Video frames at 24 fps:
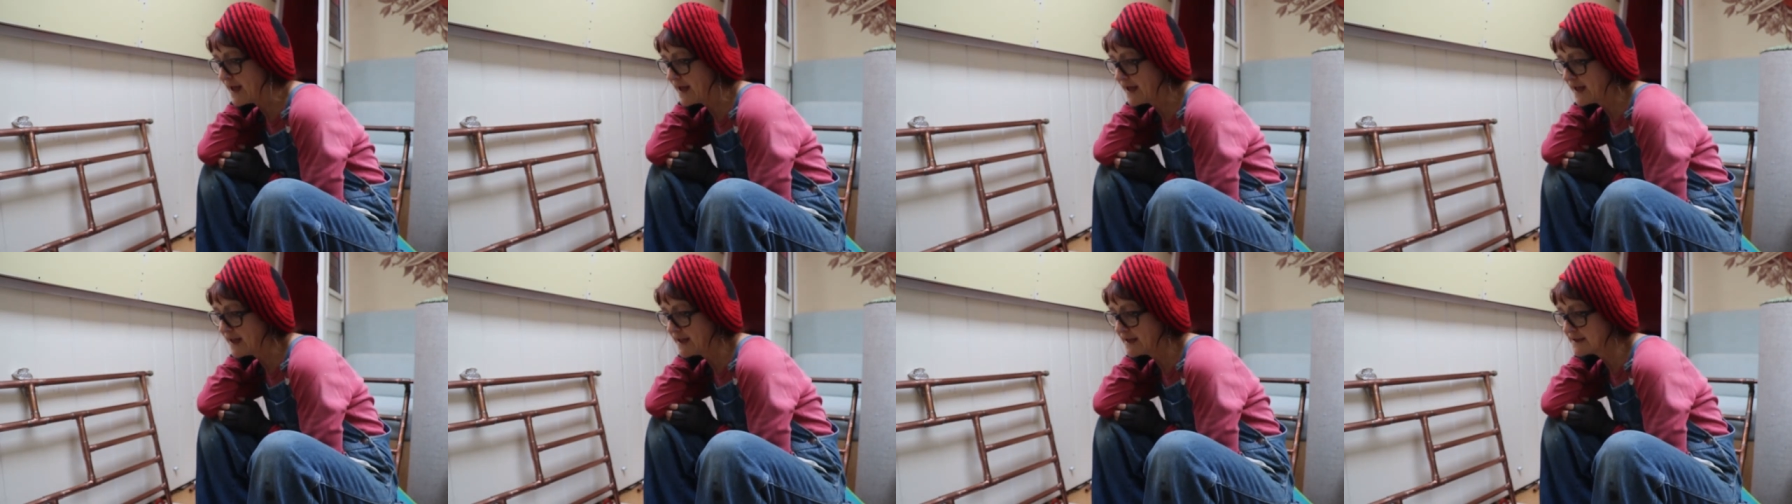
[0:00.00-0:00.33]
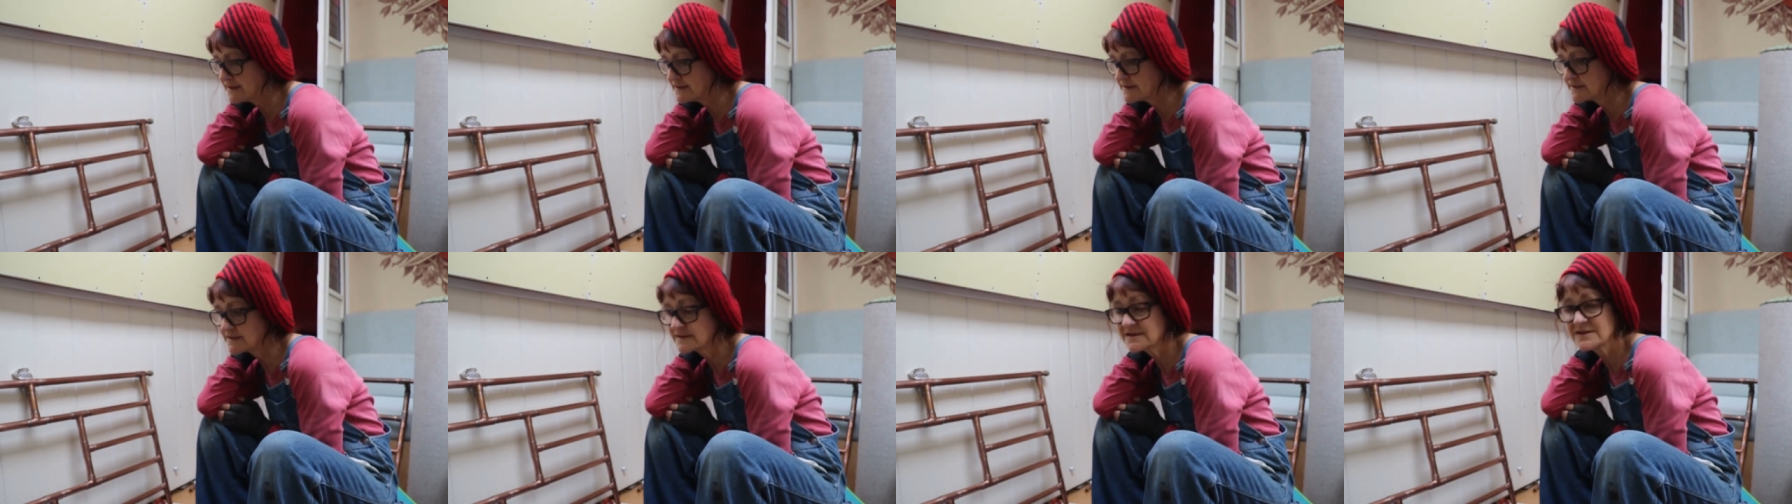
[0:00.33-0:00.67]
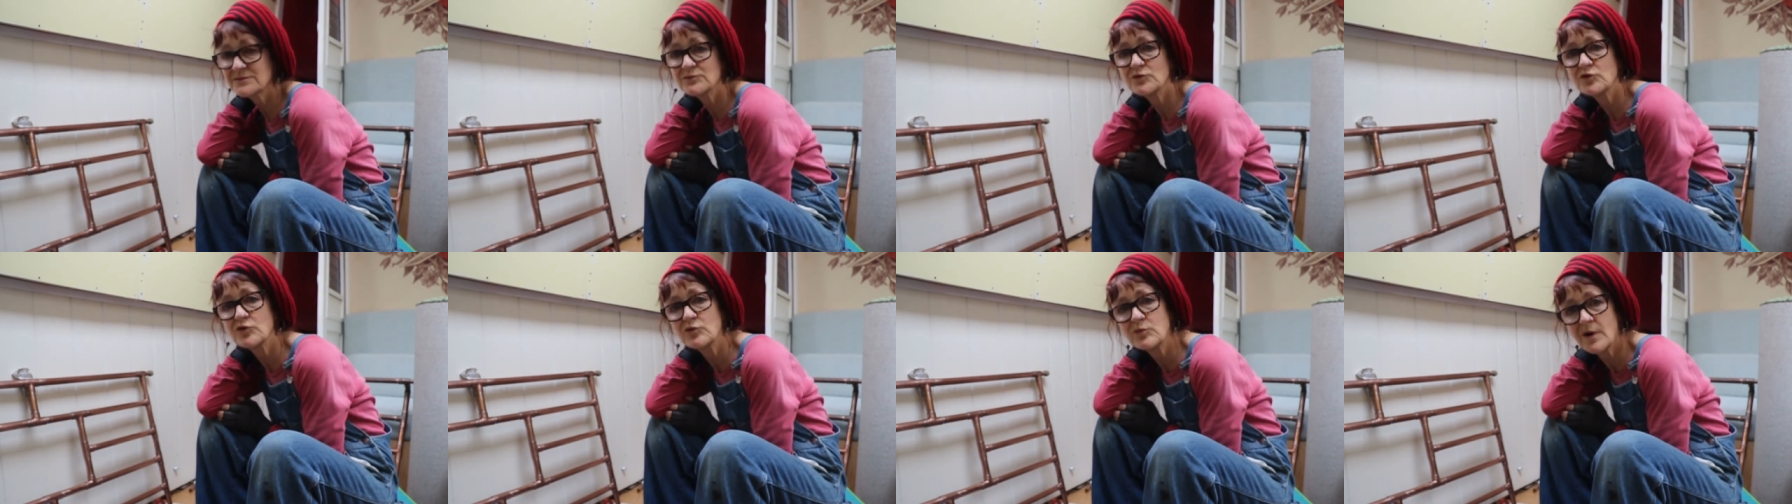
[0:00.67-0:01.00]
and a
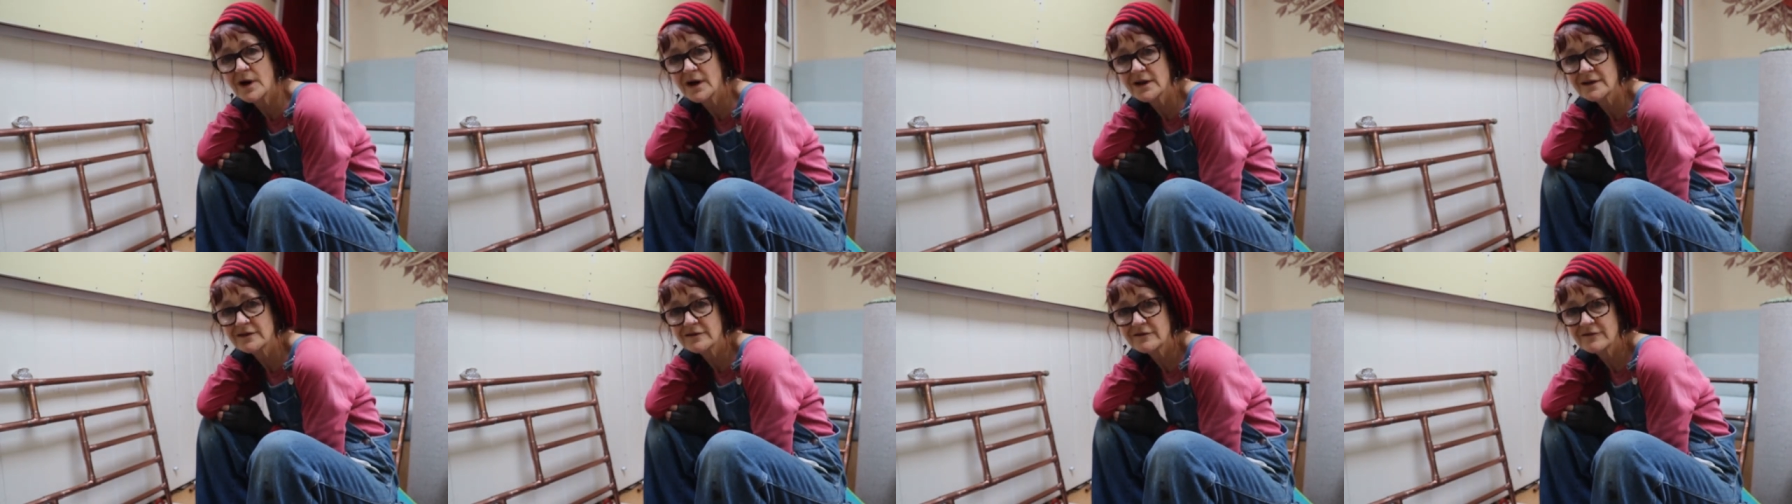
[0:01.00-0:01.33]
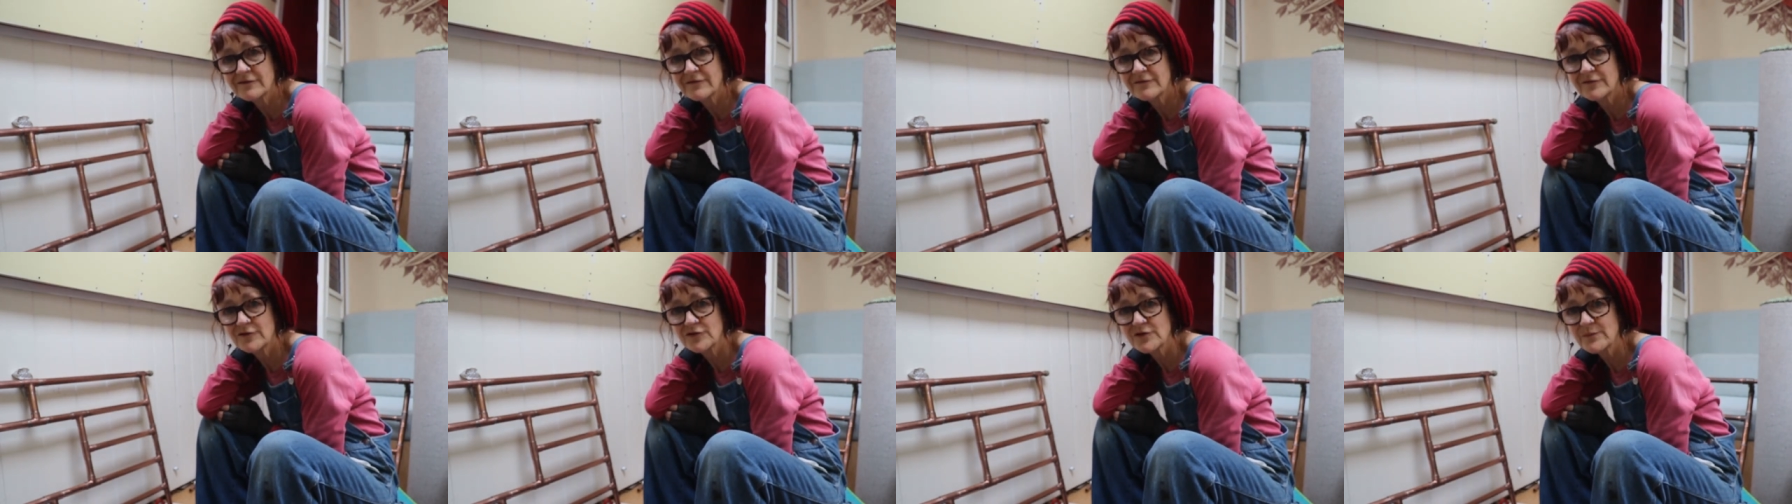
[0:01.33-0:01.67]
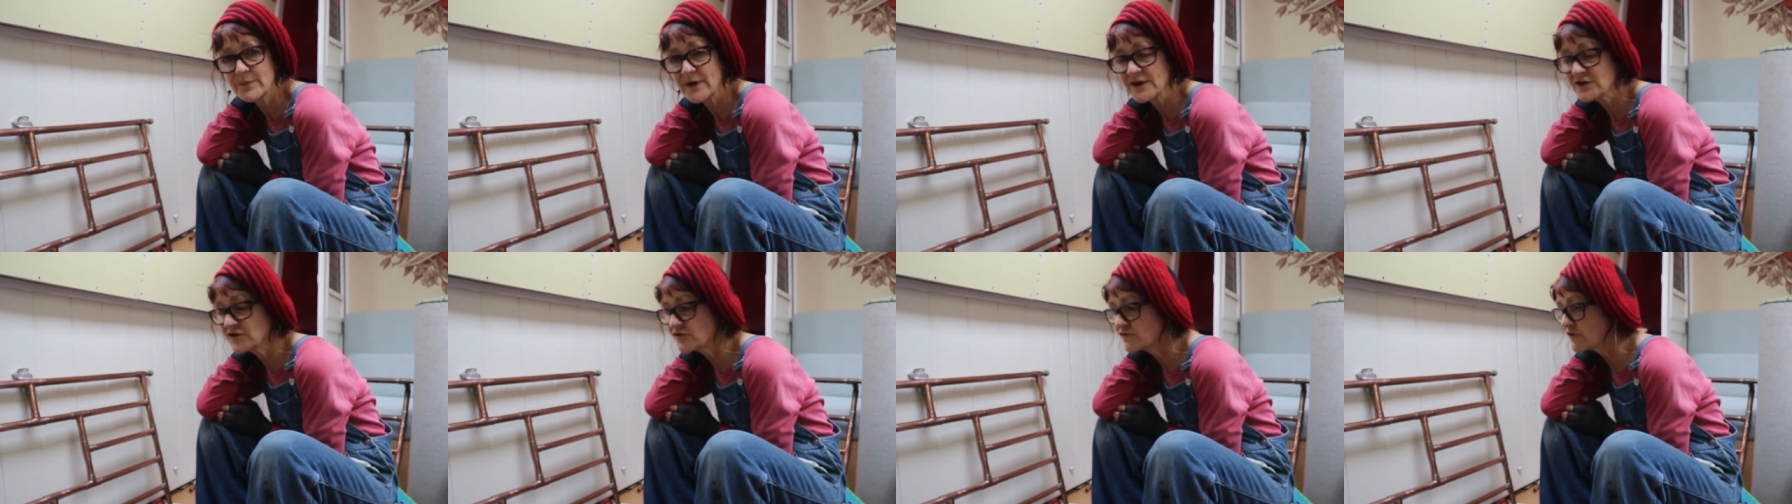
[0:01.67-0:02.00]
small one for the
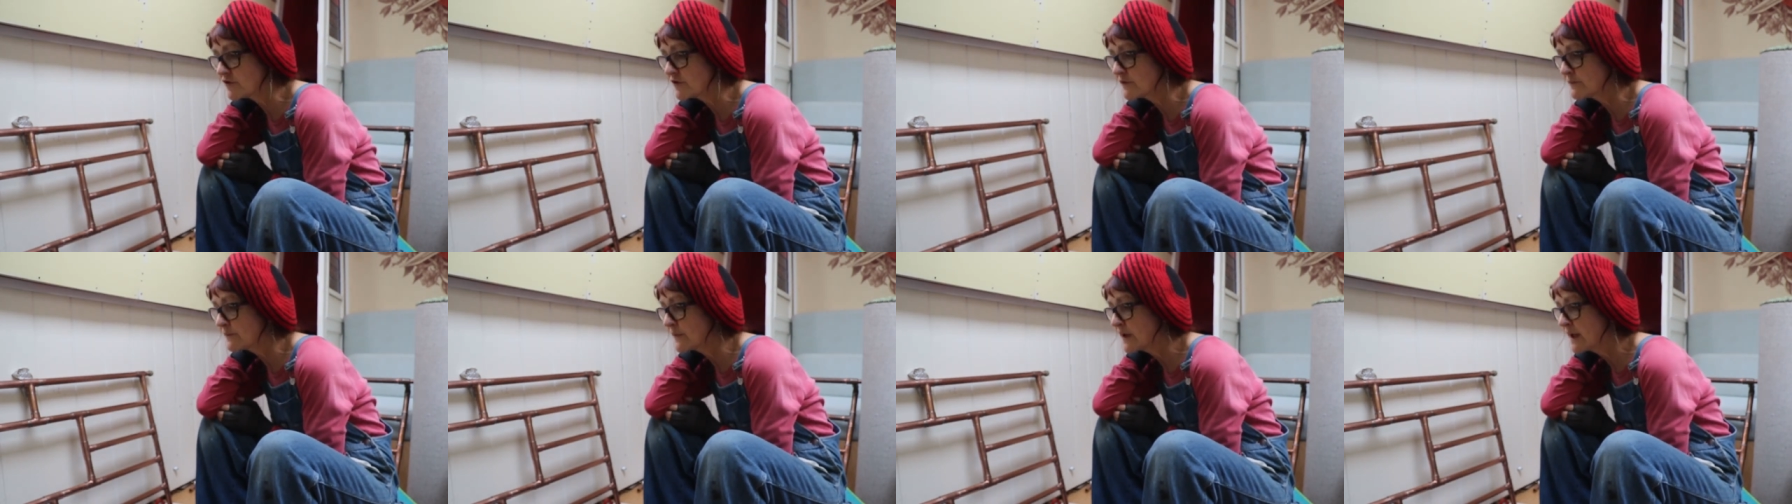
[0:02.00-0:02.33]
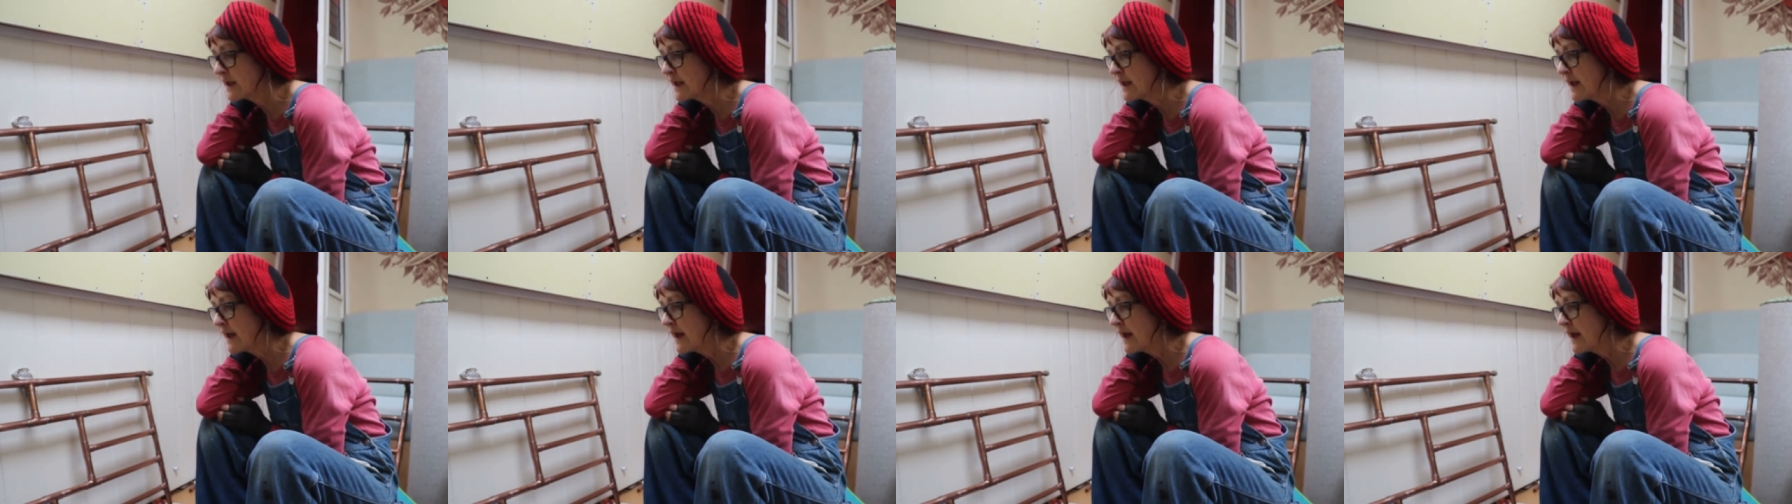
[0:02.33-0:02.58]
bedroom,